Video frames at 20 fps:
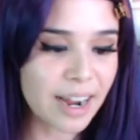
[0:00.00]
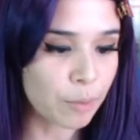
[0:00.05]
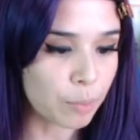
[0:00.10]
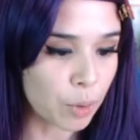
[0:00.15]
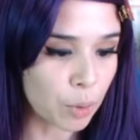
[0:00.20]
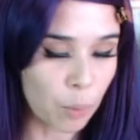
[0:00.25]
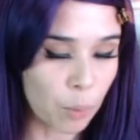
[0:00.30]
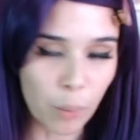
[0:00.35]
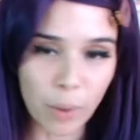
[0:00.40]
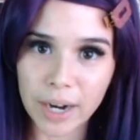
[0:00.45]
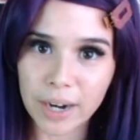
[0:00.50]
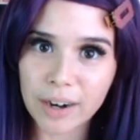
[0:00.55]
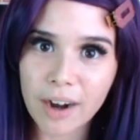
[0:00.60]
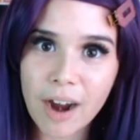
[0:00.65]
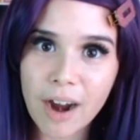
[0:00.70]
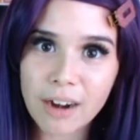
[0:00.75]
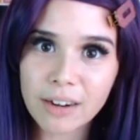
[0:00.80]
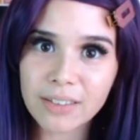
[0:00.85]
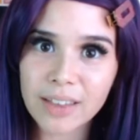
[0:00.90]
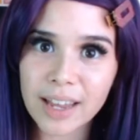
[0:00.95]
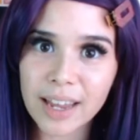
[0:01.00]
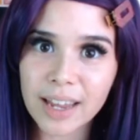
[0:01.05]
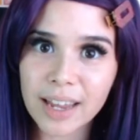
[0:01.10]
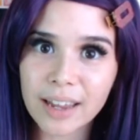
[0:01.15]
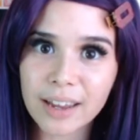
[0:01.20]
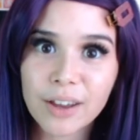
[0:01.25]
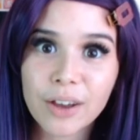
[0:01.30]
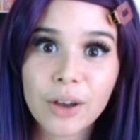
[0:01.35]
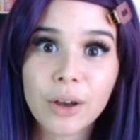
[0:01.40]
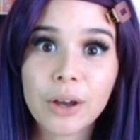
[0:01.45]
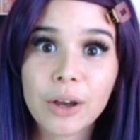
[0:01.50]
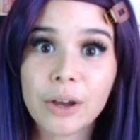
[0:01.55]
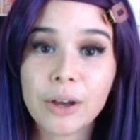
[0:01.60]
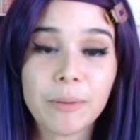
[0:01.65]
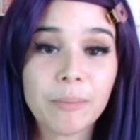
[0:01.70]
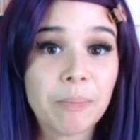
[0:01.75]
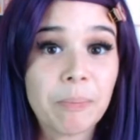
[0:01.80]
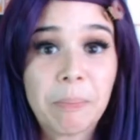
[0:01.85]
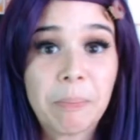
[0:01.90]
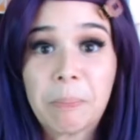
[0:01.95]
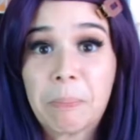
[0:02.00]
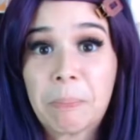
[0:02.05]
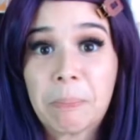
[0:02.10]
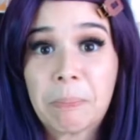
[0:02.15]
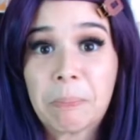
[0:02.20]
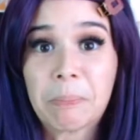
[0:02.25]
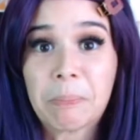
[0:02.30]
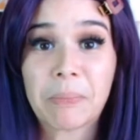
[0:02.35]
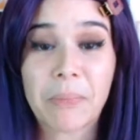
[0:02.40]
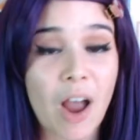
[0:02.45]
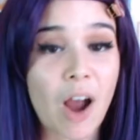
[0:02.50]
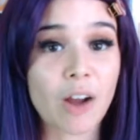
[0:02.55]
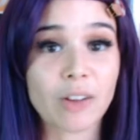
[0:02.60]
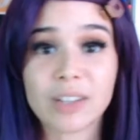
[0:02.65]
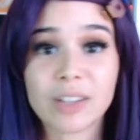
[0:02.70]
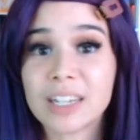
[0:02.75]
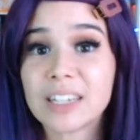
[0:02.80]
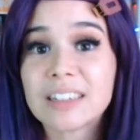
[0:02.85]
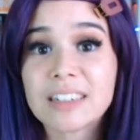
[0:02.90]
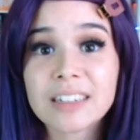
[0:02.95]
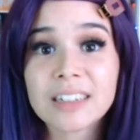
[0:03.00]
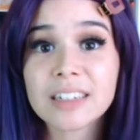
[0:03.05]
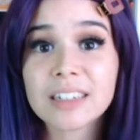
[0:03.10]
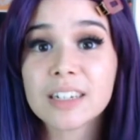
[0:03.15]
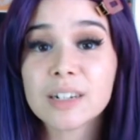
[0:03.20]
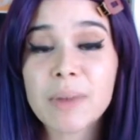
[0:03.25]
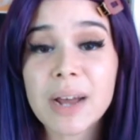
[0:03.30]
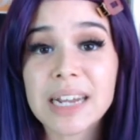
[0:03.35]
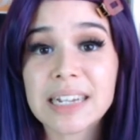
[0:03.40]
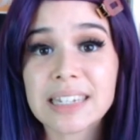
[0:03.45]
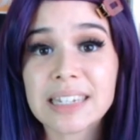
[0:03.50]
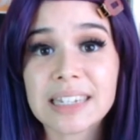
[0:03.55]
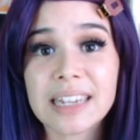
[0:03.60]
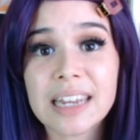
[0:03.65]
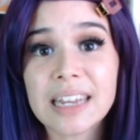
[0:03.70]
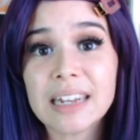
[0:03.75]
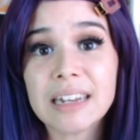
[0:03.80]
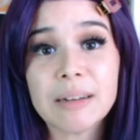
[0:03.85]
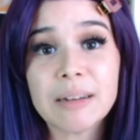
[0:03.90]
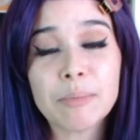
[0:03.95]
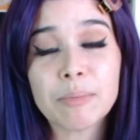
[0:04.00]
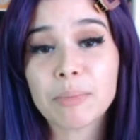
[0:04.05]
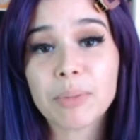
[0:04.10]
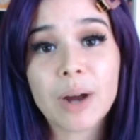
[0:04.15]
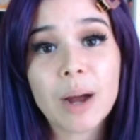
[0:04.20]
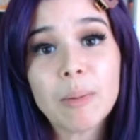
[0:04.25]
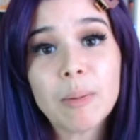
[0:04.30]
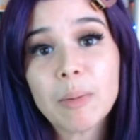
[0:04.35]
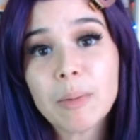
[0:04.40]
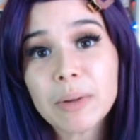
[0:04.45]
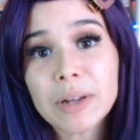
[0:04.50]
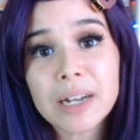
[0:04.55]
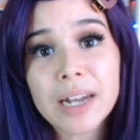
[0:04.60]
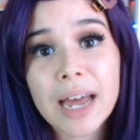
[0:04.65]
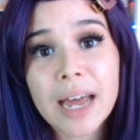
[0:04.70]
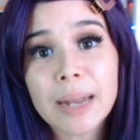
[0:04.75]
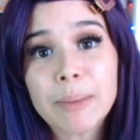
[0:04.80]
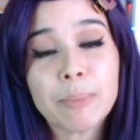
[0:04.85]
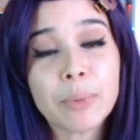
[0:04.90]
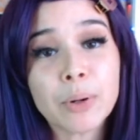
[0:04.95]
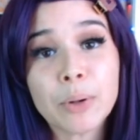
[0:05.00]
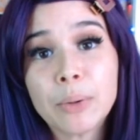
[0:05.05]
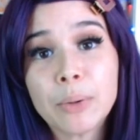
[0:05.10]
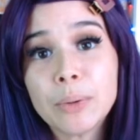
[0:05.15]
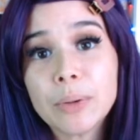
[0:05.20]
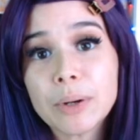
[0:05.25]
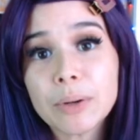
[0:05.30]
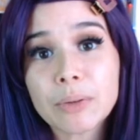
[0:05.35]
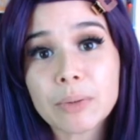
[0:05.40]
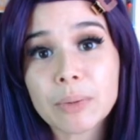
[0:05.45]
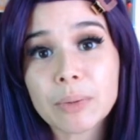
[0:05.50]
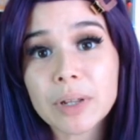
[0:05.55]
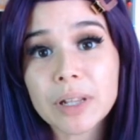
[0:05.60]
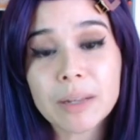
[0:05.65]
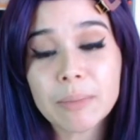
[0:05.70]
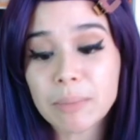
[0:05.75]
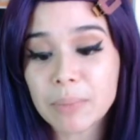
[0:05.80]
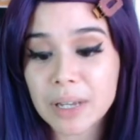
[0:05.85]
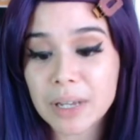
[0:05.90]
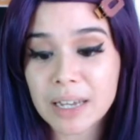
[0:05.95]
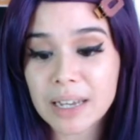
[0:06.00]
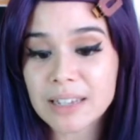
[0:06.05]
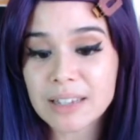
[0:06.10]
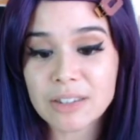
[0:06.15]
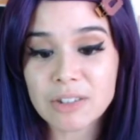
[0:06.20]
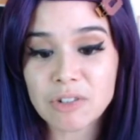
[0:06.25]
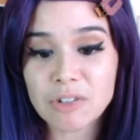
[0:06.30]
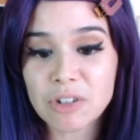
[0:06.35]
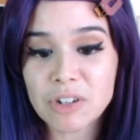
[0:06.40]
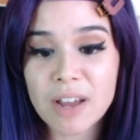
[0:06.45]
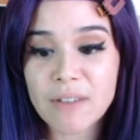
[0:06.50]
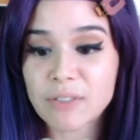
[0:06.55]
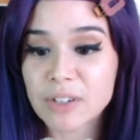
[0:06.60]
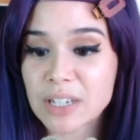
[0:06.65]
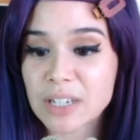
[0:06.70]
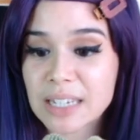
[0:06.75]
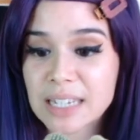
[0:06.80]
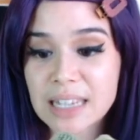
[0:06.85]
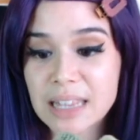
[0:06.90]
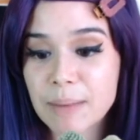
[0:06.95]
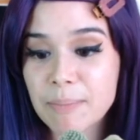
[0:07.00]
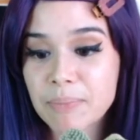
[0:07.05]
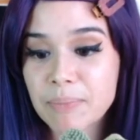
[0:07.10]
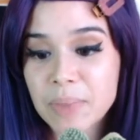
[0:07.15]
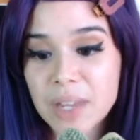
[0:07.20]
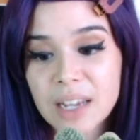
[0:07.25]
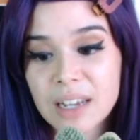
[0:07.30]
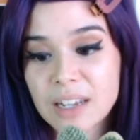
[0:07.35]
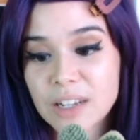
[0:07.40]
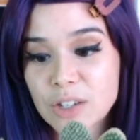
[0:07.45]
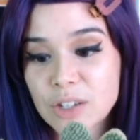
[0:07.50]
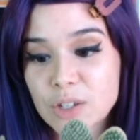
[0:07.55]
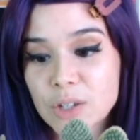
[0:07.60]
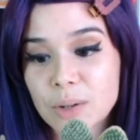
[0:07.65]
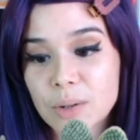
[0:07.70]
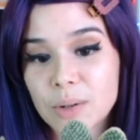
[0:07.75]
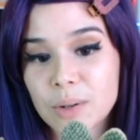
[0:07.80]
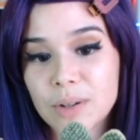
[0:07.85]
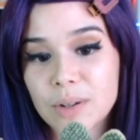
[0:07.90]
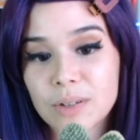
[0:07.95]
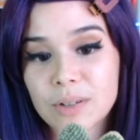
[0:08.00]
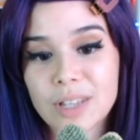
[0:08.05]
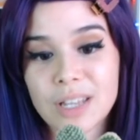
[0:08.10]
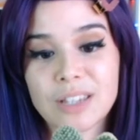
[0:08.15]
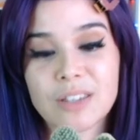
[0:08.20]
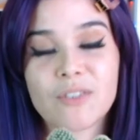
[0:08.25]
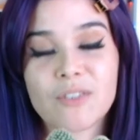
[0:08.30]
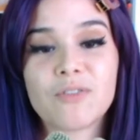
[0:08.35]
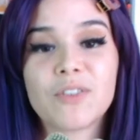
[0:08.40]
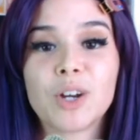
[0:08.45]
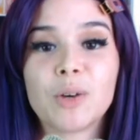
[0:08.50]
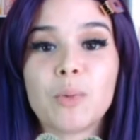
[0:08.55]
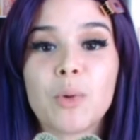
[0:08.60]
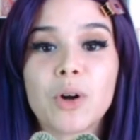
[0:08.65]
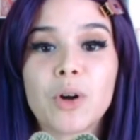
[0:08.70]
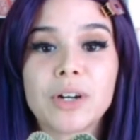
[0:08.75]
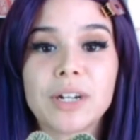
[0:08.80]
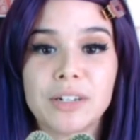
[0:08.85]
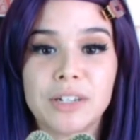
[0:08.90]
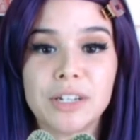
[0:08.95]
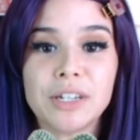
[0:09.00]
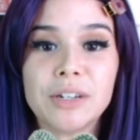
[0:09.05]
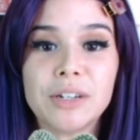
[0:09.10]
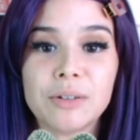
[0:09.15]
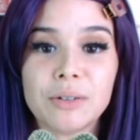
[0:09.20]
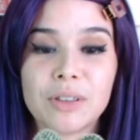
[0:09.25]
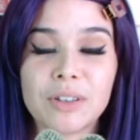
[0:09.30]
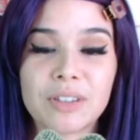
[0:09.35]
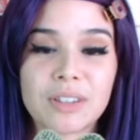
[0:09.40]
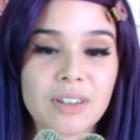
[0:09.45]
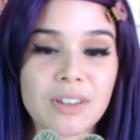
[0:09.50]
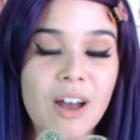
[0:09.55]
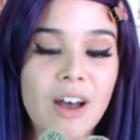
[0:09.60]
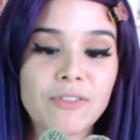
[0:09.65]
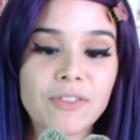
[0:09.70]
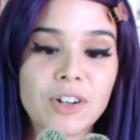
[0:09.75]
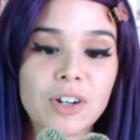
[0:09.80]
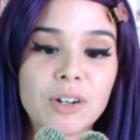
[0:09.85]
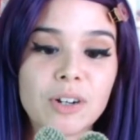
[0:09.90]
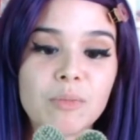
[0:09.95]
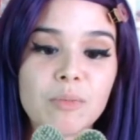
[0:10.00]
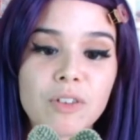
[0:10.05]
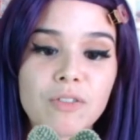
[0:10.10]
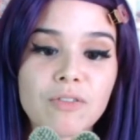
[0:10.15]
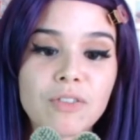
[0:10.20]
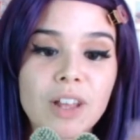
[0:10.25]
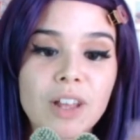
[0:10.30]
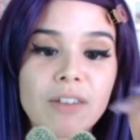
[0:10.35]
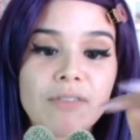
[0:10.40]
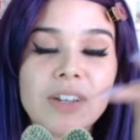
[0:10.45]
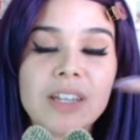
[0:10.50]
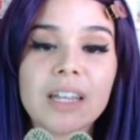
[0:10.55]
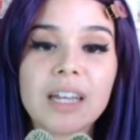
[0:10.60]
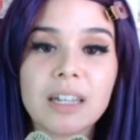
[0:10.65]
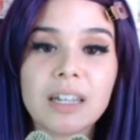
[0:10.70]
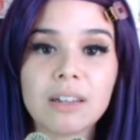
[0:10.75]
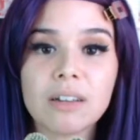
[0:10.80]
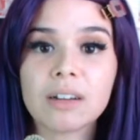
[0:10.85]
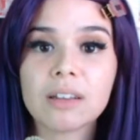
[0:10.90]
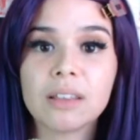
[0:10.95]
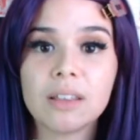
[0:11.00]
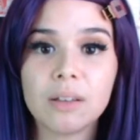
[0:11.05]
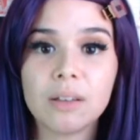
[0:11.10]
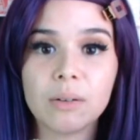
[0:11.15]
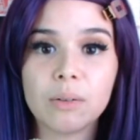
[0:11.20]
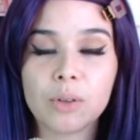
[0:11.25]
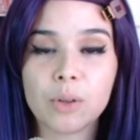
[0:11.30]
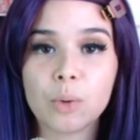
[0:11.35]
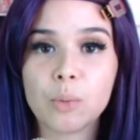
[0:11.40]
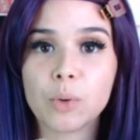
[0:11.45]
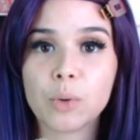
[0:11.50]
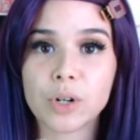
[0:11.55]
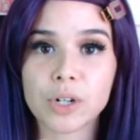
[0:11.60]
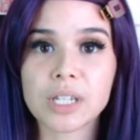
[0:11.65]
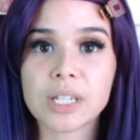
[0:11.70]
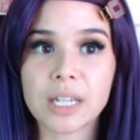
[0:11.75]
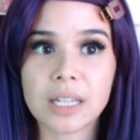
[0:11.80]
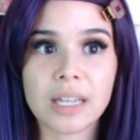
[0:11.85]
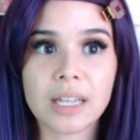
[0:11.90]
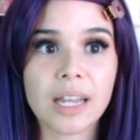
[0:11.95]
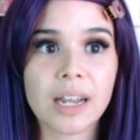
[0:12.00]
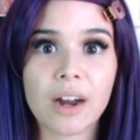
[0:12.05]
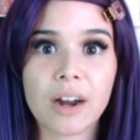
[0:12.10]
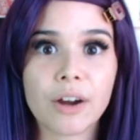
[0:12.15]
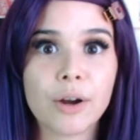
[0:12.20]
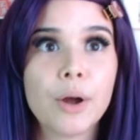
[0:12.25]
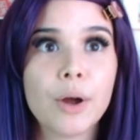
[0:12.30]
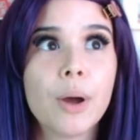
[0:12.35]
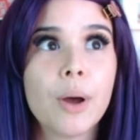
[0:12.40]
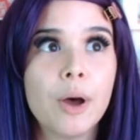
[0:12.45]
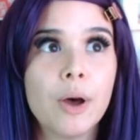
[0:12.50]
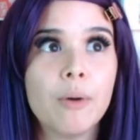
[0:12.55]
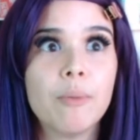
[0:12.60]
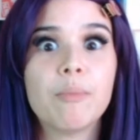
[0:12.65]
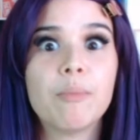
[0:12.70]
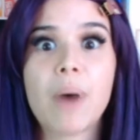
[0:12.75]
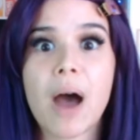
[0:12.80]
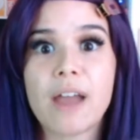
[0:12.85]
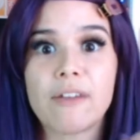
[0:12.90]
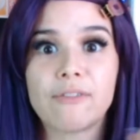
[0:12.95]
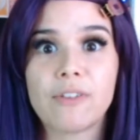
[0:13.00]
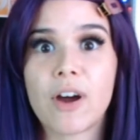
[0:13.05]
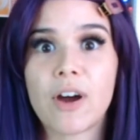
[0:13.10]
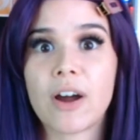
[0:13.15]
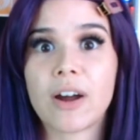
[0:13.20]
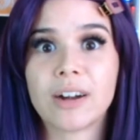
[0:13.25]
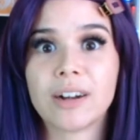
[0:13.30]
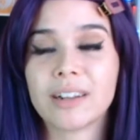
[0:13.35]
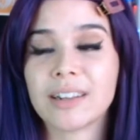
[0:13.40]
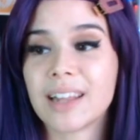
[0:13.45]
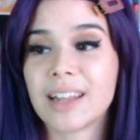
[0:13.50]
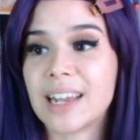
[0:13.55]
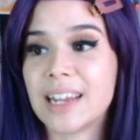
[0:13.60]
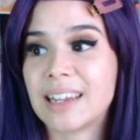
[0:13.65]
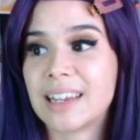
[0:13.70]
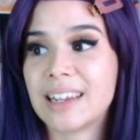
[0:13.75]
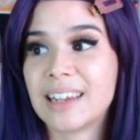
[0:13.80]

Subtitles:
but where are they? Are they still in my skin? Probably not, but who knows really, because you can never see them. So that's a fair warning to you. The softer and more fluffy they look, the worse that they are. By far. Like,